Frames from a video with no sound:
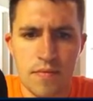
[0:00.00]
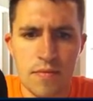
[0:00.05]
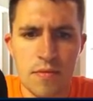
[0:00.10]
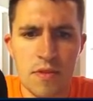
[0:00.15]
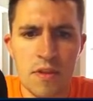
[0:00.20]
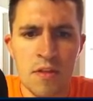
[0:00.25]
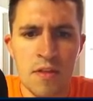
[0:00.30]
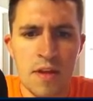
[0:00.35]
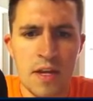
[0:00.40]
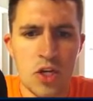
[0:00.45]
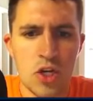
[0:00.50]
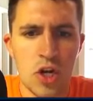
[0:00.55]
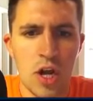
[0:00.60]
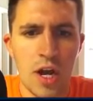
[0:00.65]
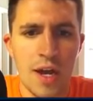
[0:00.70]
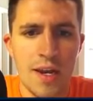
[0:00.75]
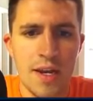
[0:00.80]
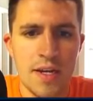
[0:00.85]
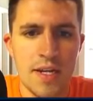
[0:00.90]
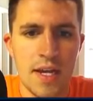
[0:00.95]
they try
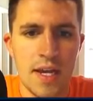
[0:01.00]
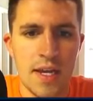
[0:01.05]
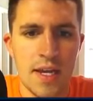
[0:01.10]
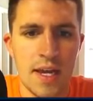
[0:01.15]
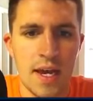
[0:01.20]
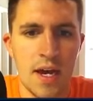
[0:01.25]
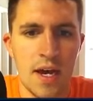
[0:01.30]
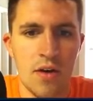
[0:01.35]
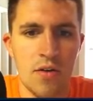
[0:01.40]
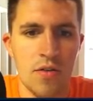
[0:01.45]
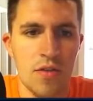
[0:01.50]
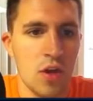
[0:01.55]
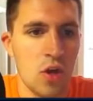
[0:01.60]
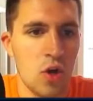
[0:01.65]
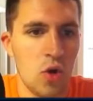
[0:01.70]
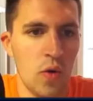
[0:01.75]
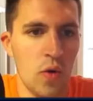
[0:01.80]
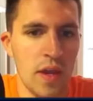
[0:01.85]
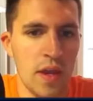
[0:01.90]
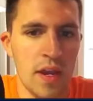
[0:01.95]
to take out the
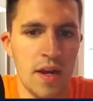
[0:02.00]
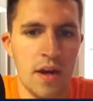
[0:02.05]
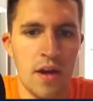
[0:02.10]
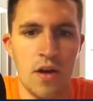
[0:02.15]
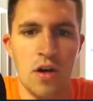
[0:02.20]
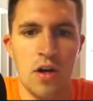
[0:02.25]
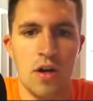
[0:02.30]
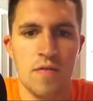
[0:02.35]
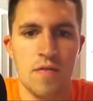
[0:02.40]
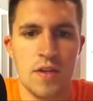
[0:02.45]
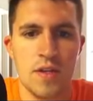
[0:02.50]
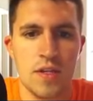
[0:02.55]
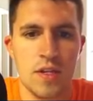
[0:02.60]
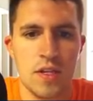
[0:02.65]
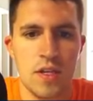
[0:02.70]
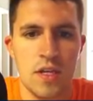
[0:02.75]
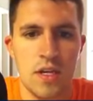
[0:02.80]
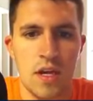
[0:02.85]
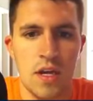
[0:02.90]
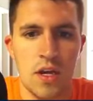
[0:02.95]
queen.
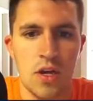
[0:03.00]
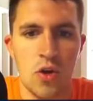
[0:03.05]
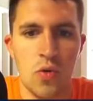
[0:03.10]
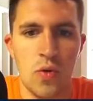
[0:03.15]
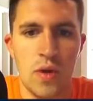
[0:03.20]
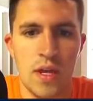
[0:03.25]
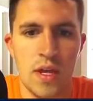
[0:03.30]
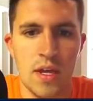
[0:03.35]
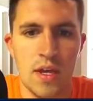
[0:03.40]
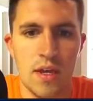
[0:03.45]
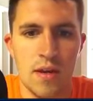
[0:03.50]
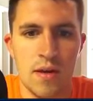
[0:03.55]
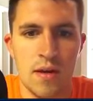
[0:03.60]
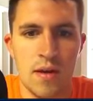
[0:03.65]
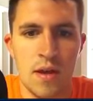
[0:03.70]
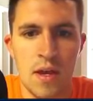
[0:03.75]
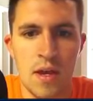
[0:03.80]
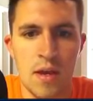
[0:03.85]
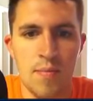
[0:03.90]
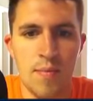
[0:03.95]
Obviously a queen can
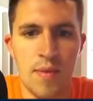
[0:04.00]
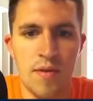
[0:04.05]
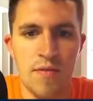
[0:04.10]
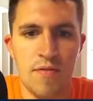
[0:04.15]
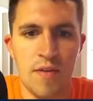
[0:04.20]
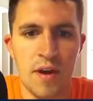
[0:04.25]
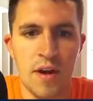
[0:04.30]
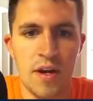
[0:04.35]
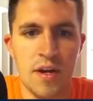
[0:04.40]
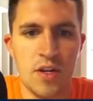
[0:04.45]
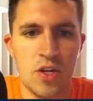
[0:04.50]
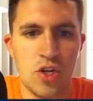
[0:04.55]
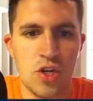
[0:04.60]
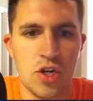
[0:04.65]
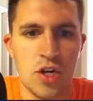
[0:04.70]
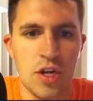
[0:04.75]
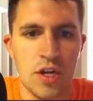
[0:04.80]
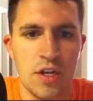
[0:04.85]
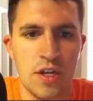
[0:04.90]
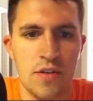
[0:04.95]
be very
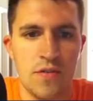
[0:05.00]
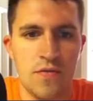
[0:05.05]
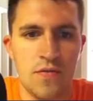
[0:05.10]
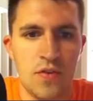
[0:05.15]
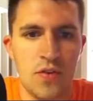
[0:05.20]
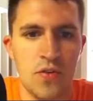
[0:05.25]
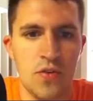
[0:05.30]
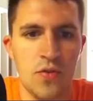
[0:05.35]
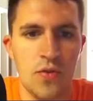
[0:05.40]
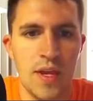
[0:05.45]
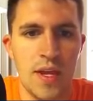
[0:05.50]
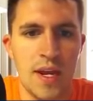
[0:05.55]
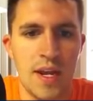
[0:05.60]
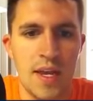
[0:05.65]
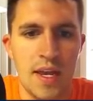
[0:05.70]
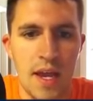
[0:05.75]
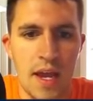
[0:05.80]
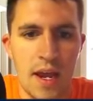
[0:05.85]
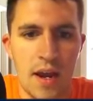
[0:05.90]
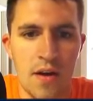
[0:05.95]
destructive to
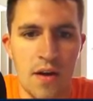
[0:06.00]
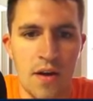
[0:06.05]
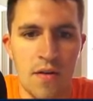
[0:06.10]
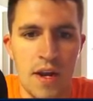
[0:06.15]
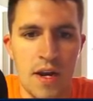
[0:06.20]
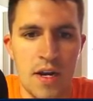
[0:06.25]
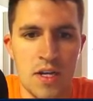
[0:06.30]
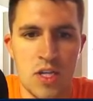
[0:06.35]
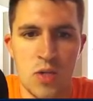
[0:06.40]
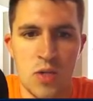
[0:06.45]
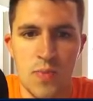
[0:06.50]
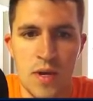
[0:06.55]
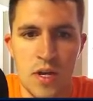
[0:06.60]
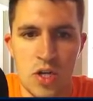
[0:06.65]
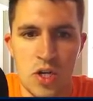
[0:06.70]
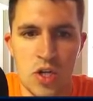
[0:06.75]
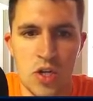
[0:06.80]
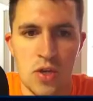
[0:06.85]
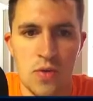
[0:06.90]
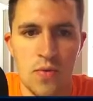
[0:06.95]
any air raid,
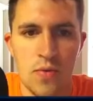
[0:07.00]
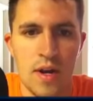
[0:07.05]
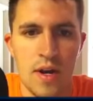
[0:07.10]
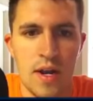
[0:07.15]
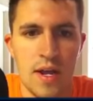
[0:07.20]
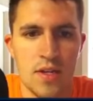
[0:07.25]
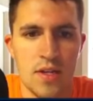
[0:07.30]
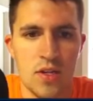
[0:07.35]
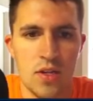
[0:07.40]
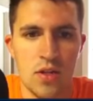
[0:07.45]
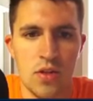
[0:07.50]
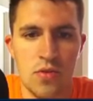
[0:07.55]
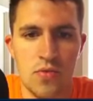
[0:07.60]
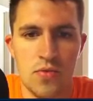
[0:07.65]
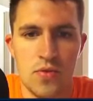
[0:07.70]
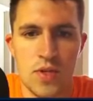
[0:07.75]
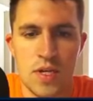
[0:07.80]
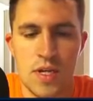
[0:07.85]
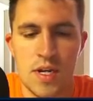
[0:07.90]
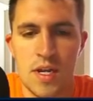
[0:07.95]
especially when it has
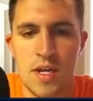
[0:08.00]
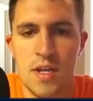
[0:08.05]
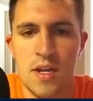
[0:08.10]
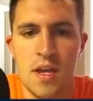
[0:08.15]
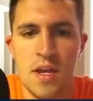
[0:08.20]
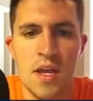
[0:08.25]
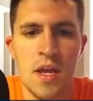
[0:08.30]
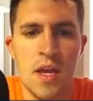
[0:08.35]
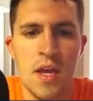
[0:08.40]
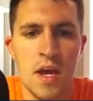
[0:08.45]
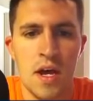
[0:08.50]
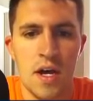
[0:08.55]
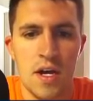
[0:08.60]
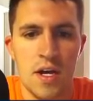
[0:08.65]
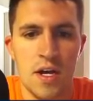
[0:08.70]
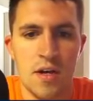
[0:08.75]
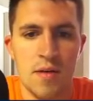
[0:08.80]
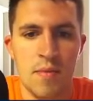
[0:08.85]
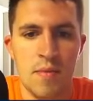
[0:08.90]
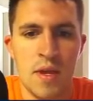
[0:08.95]
loons in it.
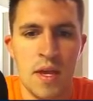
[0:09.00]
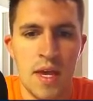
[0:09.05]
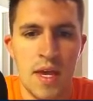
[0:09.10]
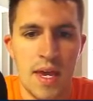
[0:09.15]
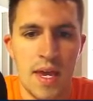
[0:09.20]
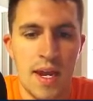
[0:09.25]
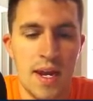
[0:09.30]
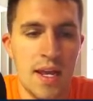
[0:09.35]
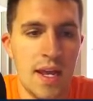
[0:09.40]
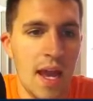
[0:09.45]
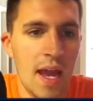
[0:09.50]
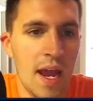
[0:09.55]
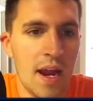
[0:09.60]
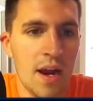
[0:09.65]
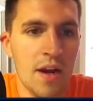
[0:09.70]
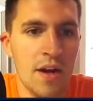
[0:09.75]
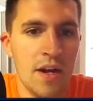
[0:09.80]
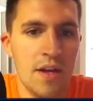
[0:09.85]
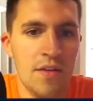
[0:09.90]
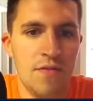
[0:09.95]
Any
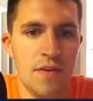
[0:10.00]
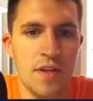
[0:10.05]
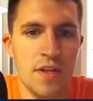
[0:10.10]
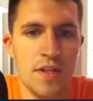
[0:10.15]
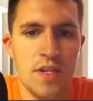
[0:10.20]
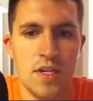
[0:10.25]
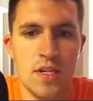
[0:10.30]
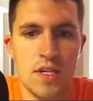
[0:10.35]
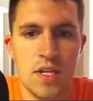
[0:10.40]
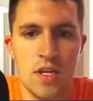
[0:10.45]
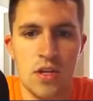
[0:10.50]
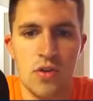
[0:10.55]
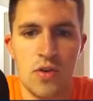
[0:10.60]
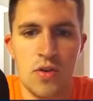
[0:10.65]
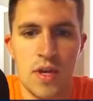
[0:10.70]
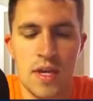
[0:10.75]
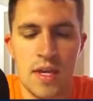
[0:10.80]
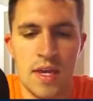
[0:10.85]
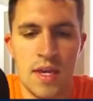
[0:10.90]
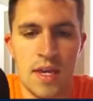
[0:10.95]
air defenses that you
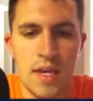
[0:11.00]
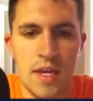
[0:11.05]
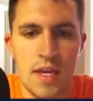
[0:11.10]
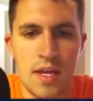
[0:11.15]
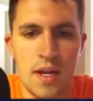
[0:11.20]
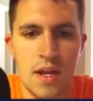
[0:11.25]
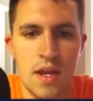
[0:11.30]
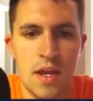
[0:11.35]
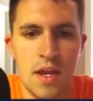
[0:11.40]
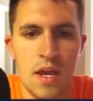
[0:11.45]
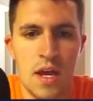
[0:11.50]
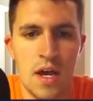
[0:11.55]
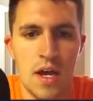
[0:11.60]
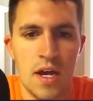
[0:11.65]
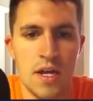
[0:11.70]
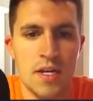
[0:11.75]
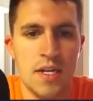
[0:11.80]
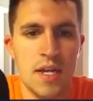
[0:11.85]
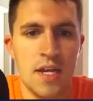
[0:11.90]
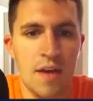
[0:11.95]
can get,
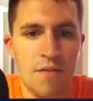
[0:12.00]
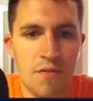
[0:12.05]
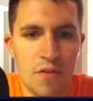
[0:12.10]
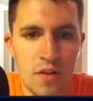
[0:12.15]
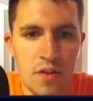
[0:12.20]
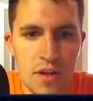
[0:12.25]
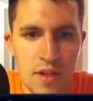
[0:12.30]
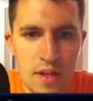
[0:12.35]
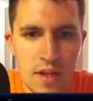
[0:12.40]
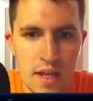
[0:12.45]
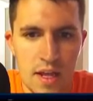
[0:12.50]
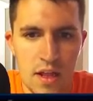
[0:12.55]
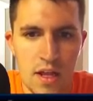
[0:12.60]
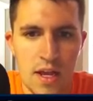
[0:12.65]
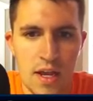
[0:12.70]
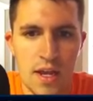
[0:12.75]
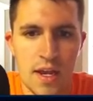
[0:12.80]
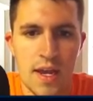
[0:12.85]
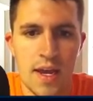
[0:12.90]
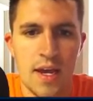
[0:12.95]
definitely the
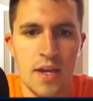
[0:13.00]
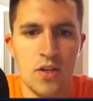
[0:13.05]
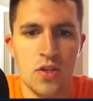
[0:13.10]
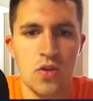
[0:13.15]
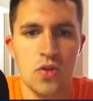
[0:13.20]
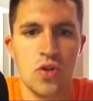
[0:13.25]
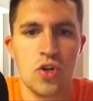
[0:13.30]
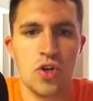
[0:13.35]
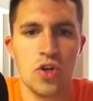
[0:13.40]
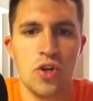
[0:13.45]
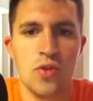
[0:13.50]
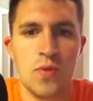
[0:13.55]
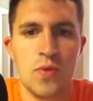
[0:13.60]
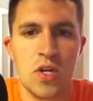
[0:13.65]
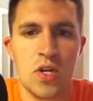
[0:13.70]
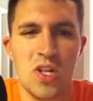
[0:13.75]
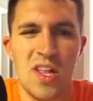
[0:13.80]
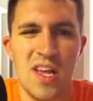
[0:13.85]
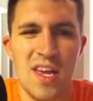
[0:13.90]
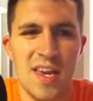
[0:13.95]
clan castle troops.
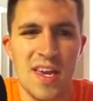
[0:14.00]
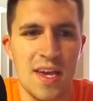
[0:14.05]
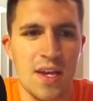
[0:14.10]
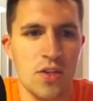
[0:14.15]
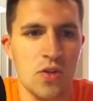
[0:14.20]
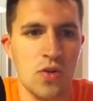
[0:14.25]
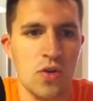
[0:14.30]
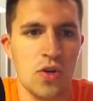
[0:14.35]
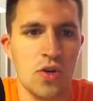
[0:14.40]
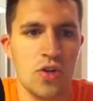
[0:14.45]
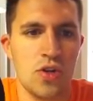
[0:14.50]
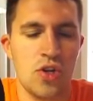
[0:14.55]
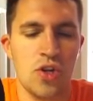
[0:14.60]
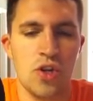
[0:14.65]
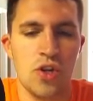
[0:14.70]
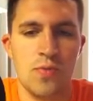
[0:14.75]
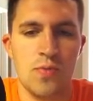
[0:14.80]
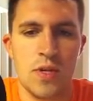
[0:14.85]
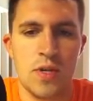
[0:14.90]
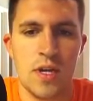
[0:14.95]
Clan castle
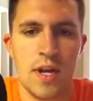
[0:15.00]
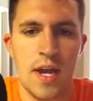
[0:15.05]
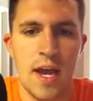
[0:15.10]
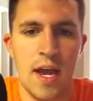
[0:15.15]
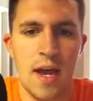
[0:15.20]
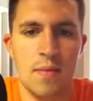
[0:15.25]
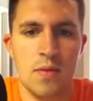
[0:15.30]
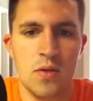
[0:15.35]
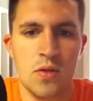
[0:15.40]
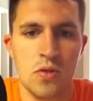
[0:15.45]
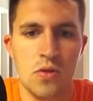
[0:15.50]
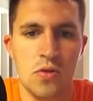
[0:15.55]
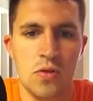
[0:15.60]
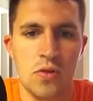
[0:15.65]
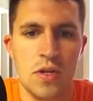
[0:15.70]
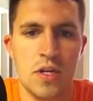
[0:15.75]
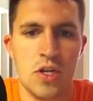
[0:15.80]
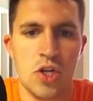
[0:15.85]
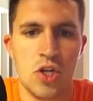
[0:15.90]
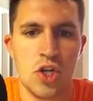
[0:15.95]
troops can absolutely
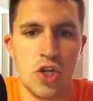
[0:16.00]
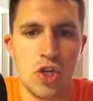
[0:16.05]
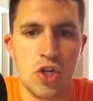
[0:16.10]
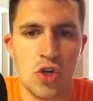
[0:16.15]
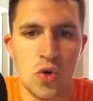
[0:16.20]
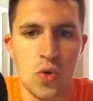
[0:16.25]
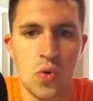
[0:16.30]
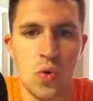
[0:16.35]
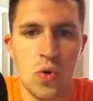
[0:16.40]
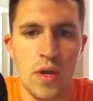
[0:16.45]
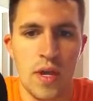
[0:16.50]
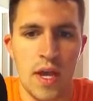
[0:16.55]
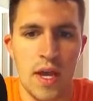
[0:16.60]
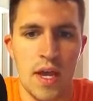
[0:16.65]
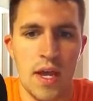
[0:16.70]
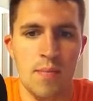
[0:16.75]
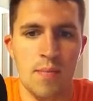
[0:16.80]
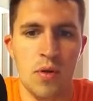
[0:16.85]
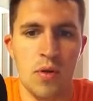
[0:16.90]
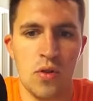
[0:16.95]
destroy
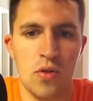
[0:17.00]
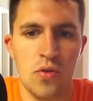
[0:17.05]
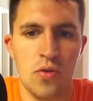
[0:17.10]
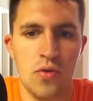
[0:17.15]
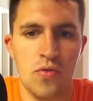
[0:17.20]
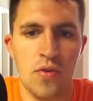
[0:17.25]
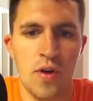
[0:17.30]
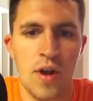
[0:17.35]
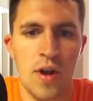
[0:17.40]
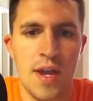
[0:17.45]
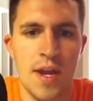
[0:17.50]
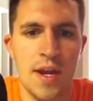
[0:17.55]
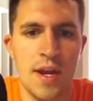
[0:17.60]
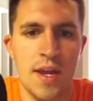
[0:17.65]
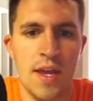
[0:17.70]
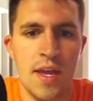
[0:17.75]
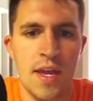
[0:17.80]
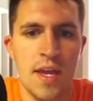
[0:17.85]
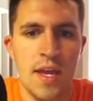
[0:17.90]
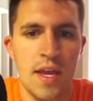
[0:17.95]
a balloon raid
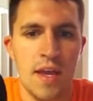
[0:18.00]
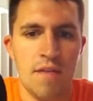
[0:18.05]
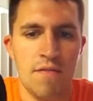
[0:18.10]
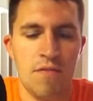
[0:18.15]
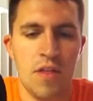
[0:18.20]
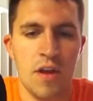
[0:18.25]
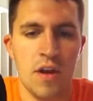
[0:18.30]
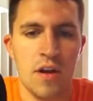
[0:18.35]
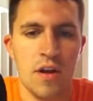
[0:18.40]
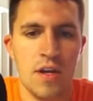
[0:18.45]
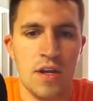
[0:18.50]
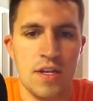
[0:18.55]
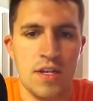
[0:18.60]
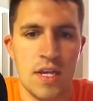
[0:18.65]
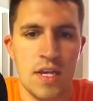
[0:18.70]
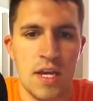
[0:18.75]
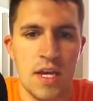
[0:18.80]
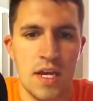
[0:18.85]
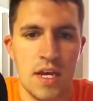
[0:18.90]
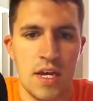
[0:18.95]
if there is
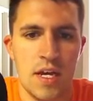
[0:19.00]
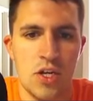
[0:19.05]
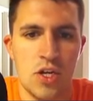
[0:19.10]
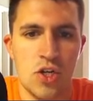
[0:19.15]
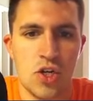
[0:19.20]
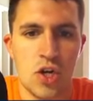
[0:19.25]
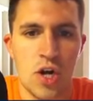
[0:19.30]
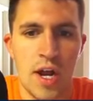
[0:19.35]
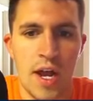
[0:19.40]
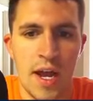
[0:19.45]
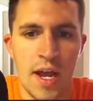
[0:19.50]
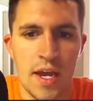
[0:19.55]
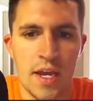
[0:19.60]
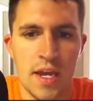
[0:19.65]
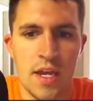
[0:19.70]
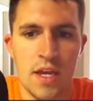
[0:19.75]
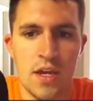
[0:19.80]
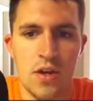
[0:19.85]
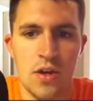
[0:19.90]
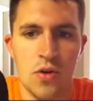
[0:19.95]
a
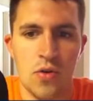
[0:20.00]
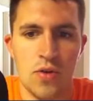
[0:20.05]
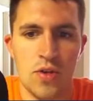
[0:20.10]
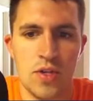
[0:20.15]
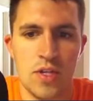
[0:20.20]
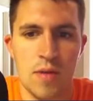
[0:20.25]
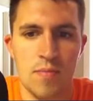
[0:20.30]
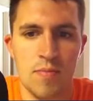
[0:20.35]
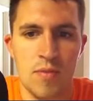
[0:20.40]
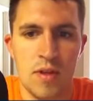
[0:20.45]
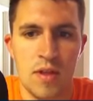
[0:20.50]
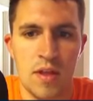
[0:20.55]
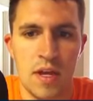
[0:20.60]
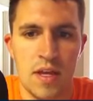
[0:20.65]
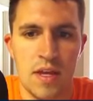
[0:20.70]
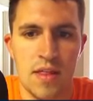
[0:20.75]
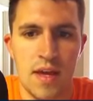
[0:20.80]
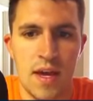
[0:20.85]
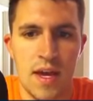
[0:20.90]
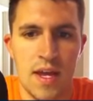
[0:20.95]
dragon or something like
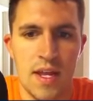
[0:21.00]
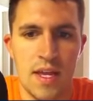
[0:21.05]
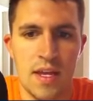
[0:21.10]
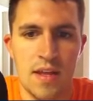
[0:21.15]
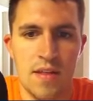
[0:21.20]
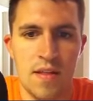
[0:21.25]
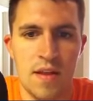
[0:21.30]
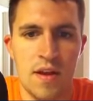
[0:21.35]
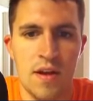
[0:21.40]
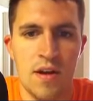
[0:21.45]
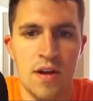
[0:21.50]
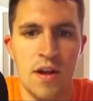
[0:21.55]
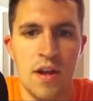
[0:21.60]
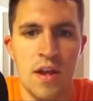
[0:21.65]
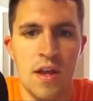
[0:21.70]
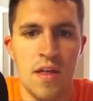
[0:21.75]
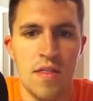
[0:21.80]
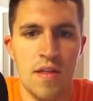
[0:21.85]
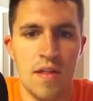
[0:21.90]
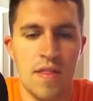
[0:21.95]
that in there that